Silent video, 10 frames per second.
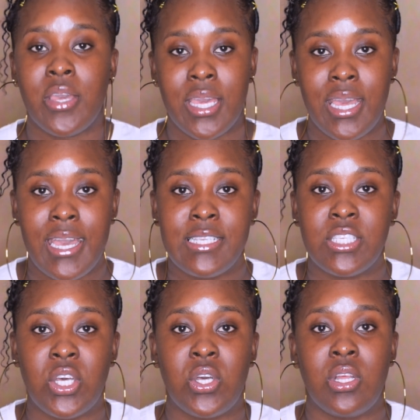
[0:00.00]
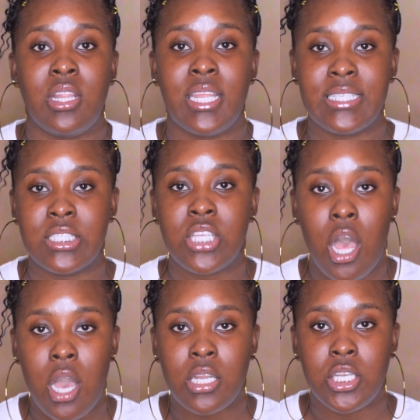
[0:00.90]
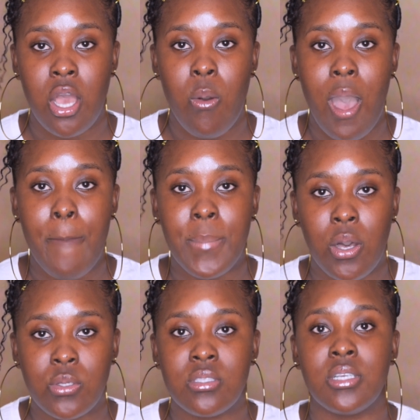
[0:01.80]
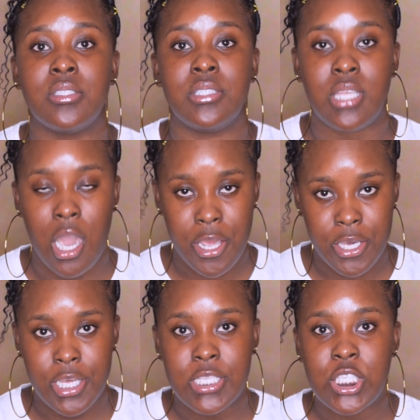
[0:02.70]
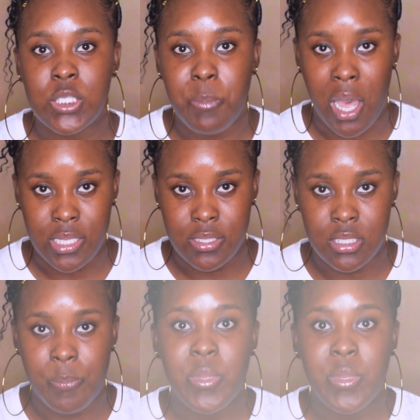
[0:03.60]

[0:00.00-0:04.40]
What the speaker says: guys, so let's talk now about dark spots.